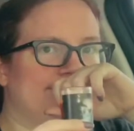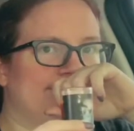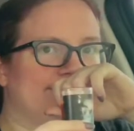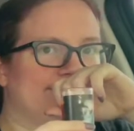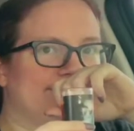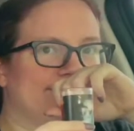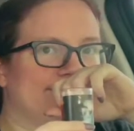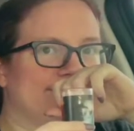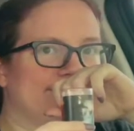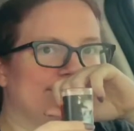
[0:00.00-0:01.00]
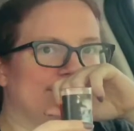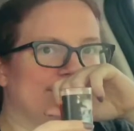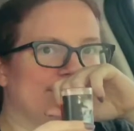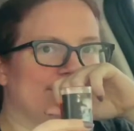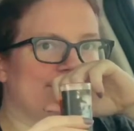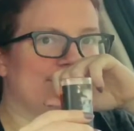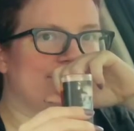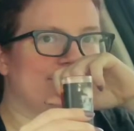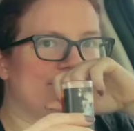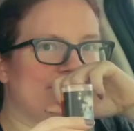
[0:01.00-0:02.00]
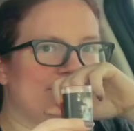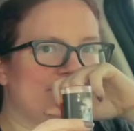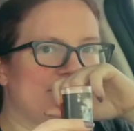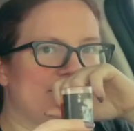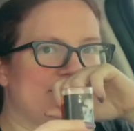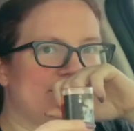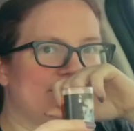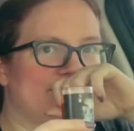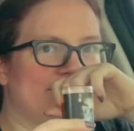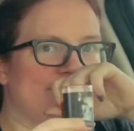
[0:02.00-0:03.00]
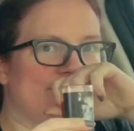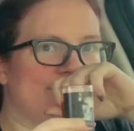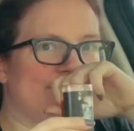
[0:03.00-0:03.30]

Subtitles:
(silent)